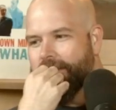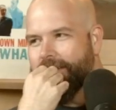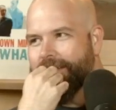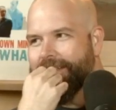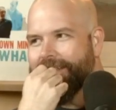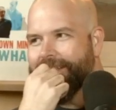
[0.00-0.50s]

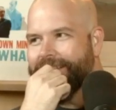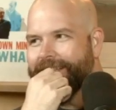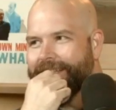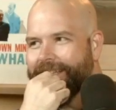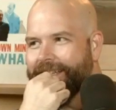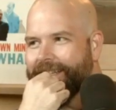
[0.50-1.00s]

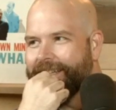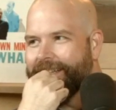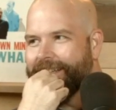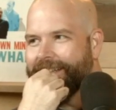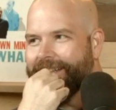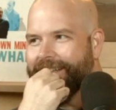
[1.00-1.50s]

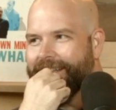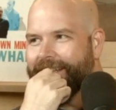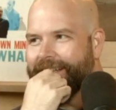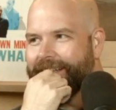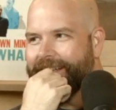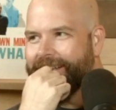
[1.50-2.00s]

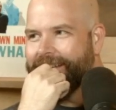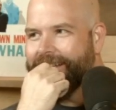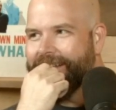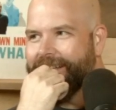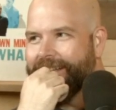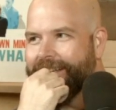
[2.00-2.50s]

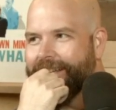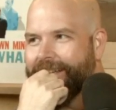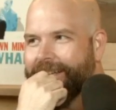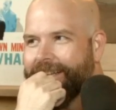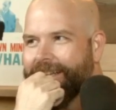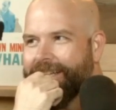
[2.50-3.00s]

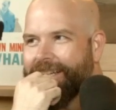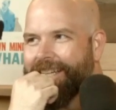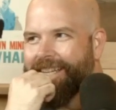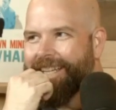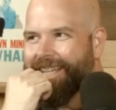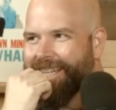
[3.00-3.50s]

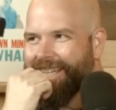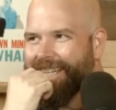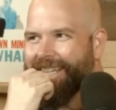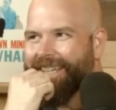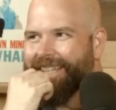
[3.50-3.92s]
[no speech]